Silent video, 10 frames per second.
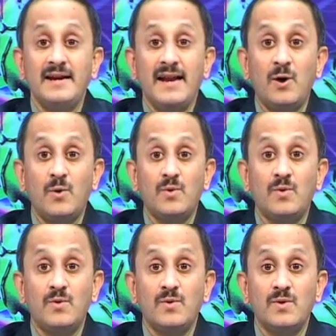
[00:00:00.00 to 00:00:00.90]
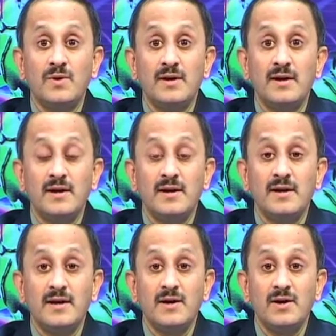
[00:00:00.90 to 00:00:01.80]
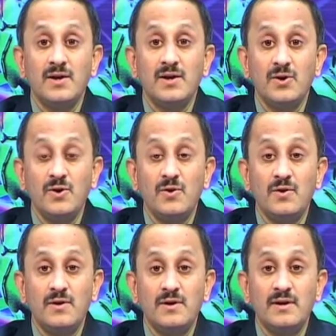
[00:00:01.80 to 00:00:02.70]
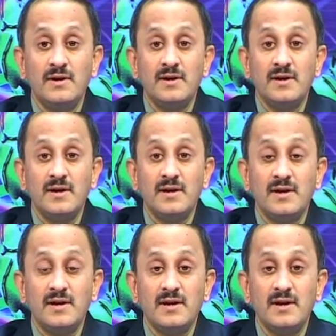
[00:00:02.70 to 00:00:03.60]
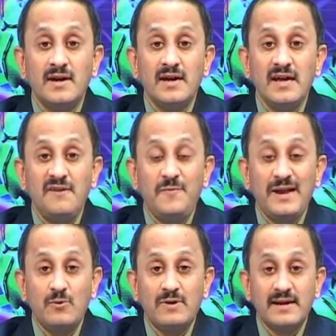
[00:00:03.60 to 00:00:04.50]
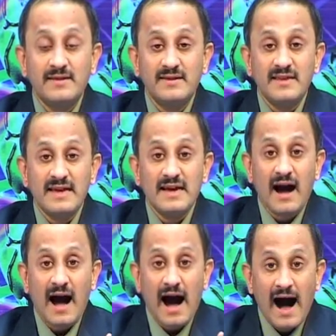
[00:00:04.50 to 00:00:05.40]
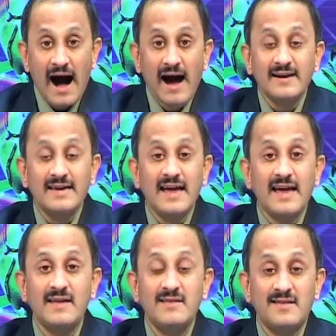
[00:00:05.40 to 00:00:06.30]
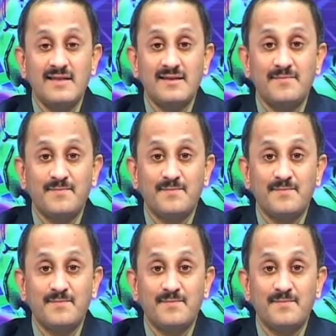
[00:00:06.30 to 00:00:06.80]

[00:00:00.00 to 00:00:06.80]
Now, you know, if we looked at the Haar case,